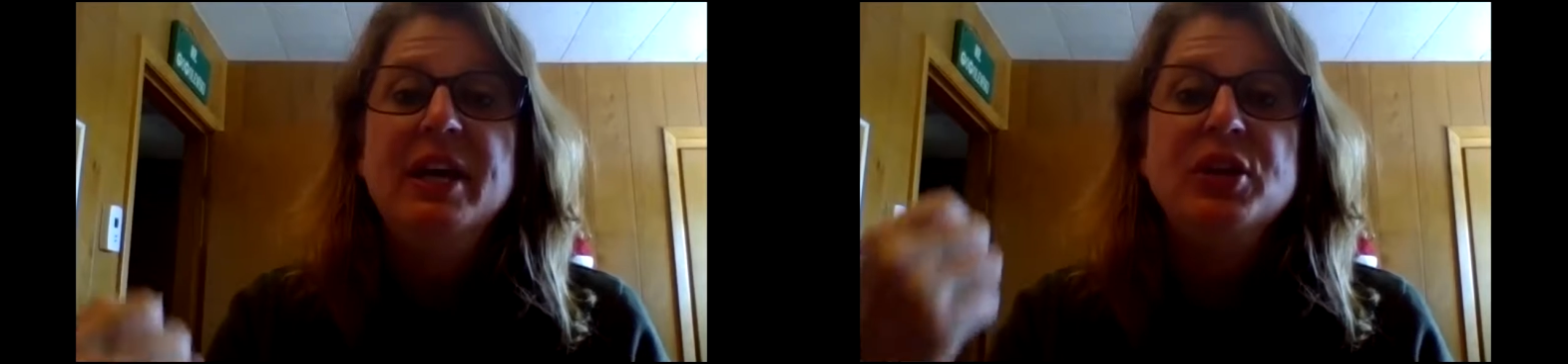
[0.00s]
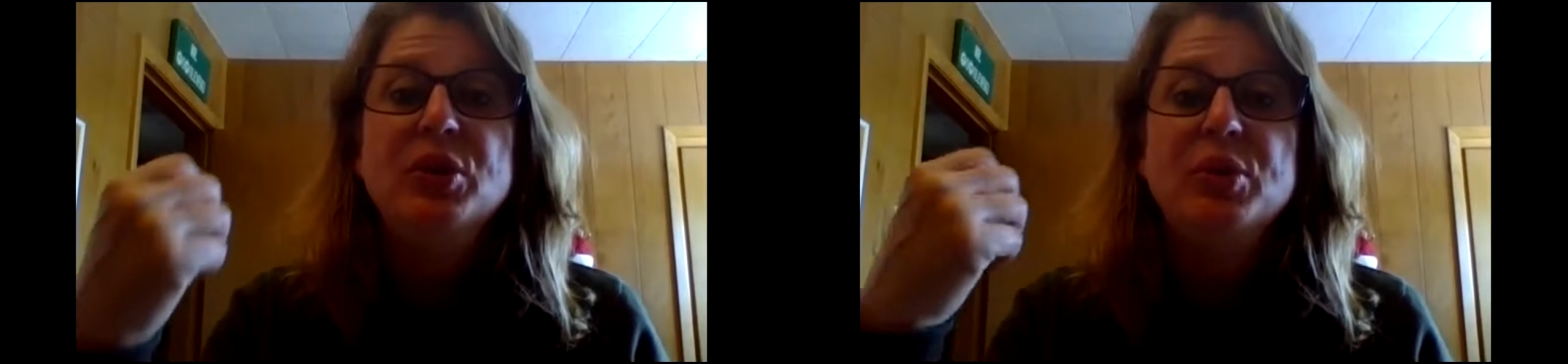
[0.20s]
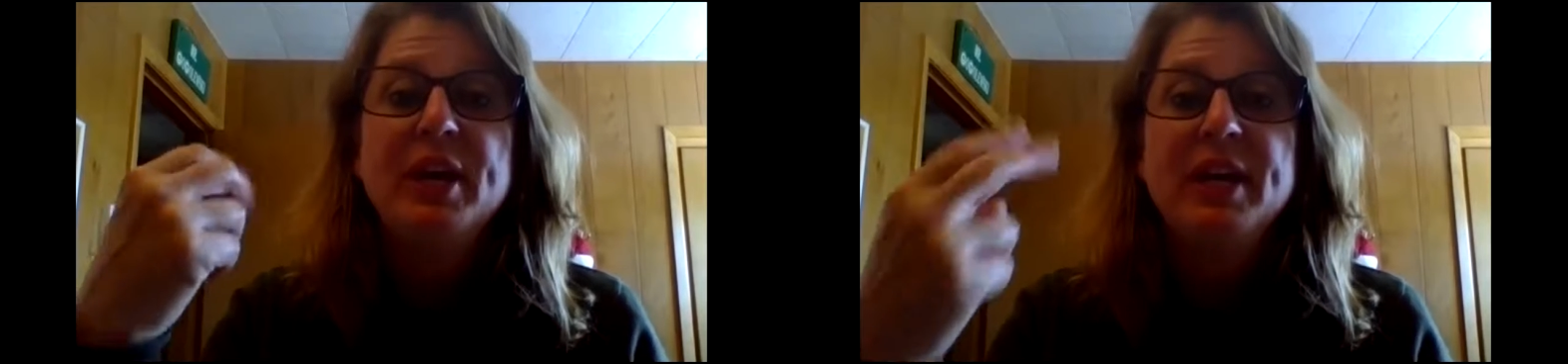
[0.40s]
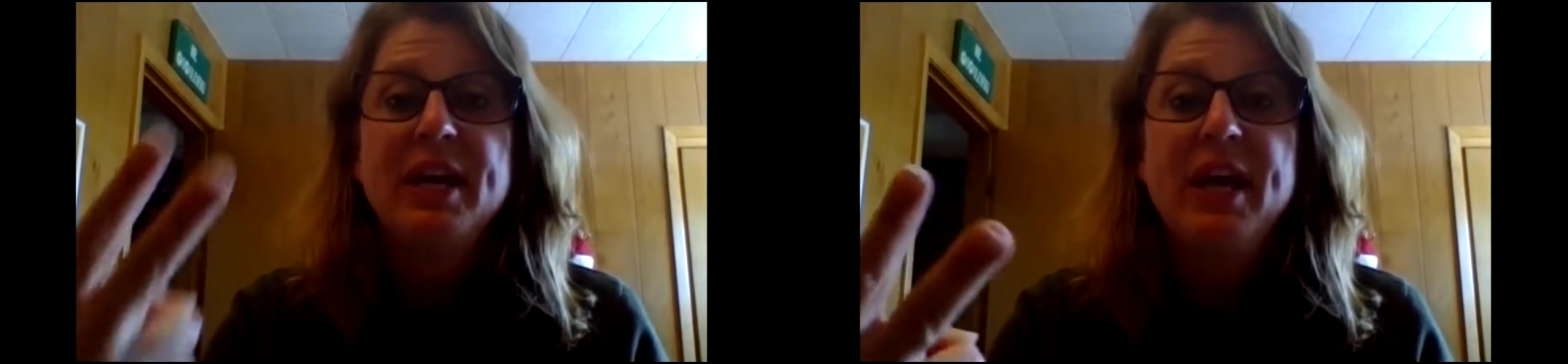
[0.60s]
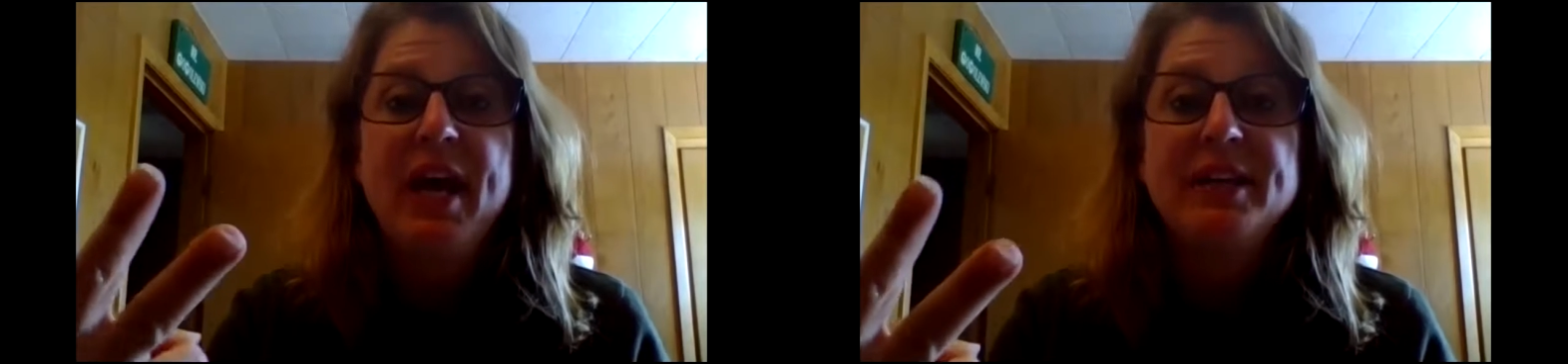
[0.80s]
You can get
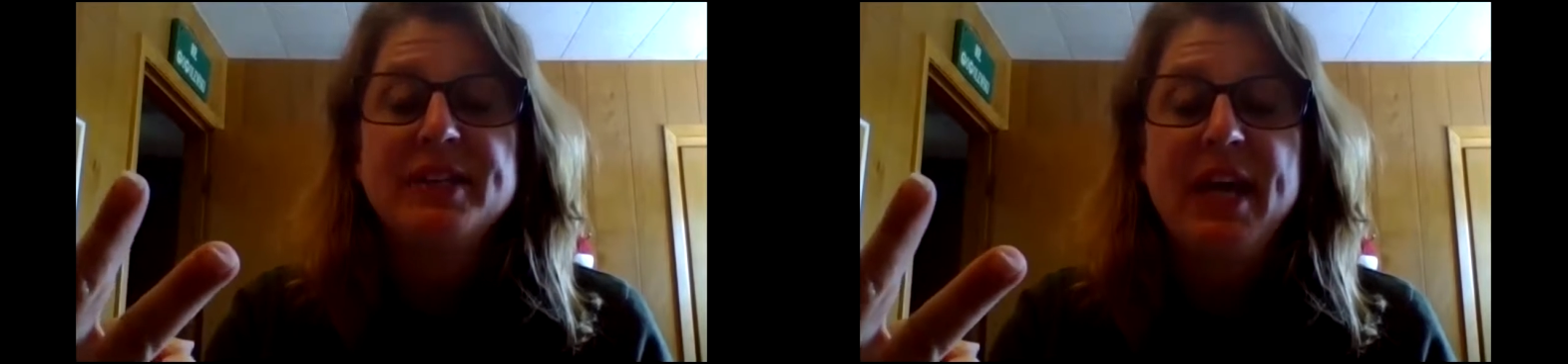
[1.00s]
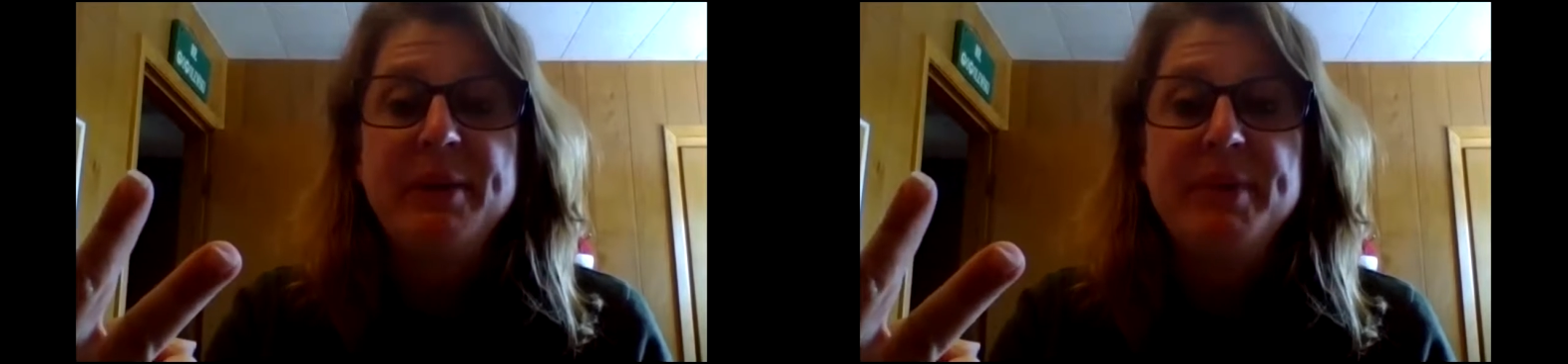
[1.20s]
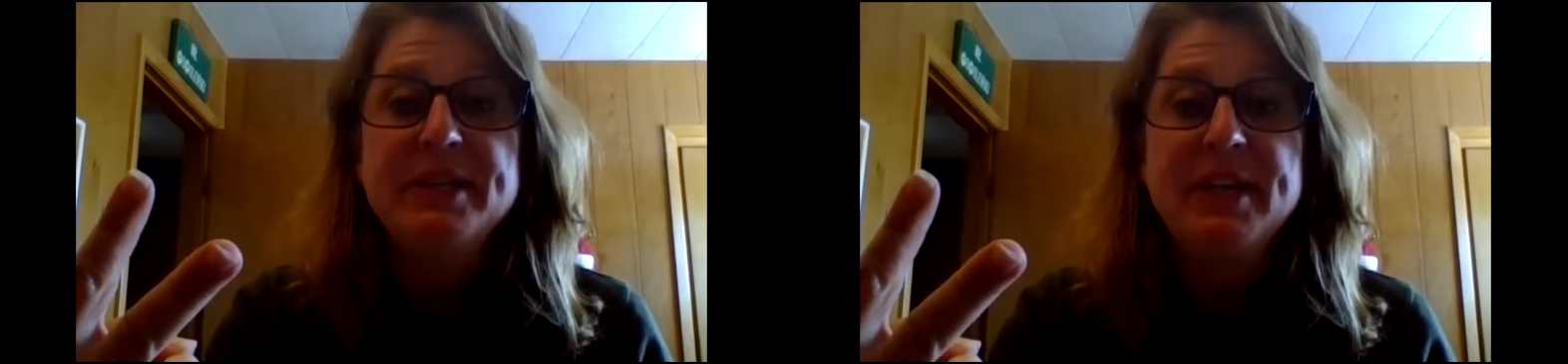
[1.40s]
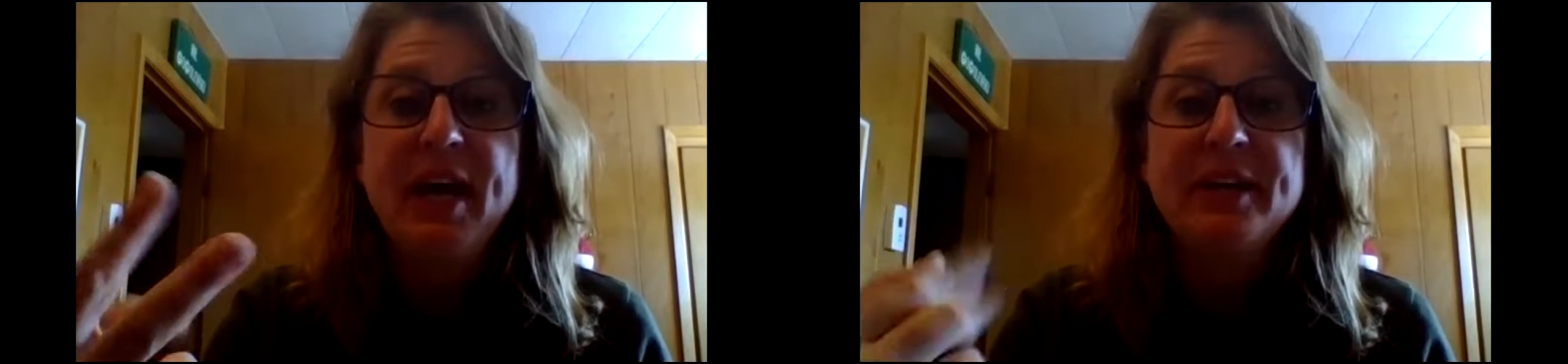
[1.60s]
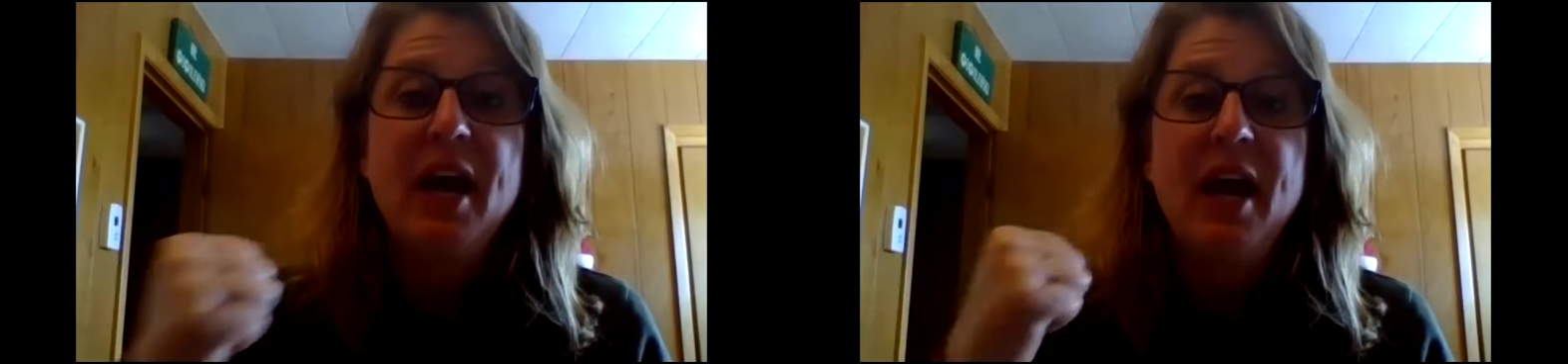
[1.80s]
on
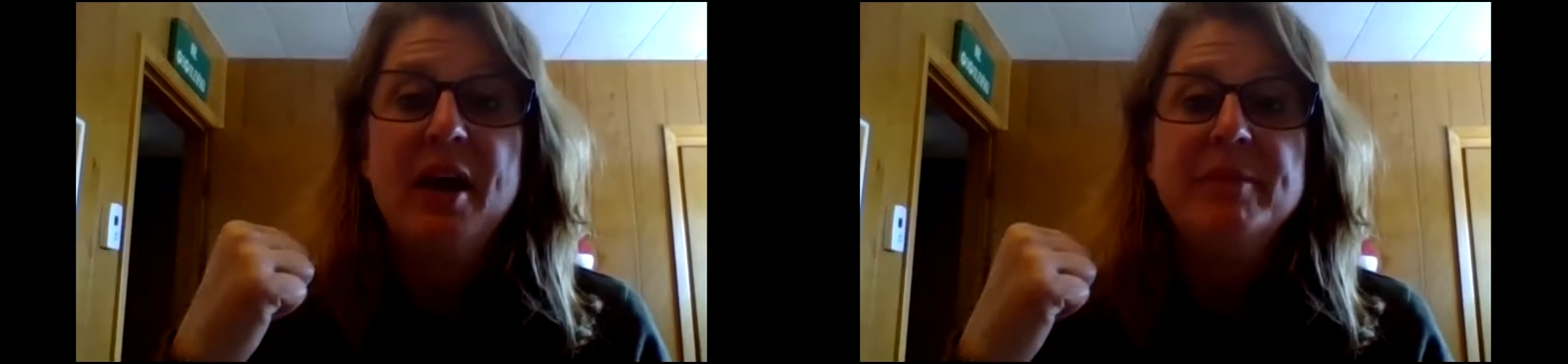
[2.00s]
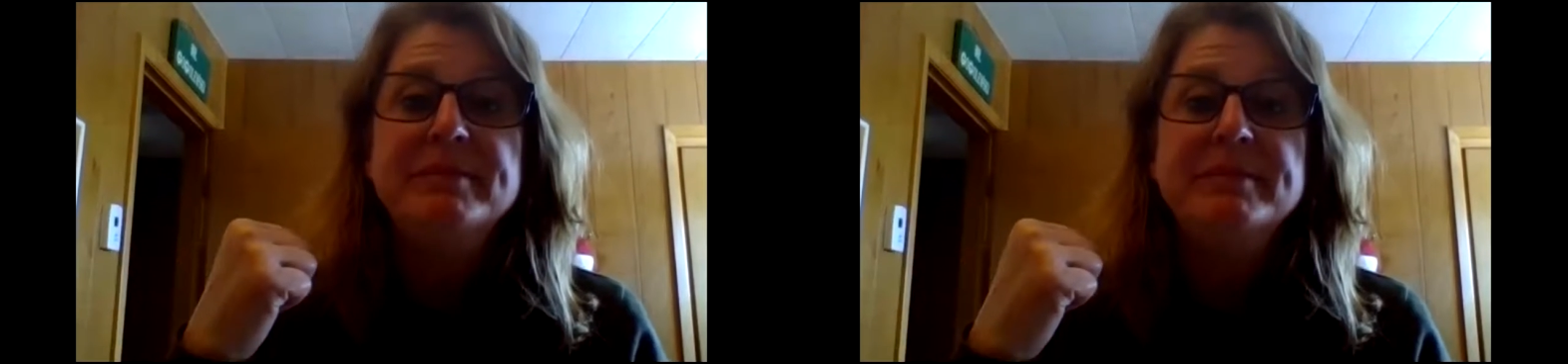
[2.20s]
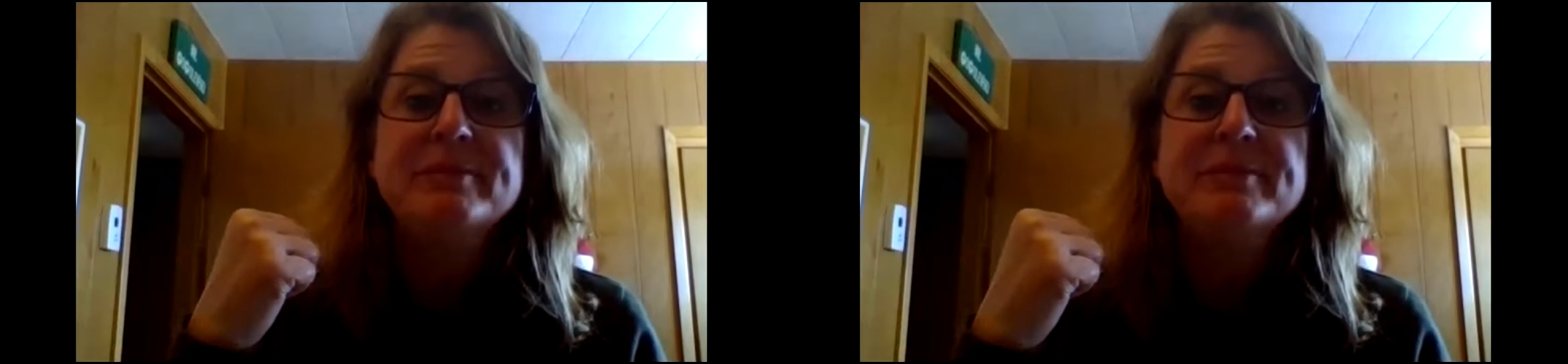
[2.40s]
typing.com,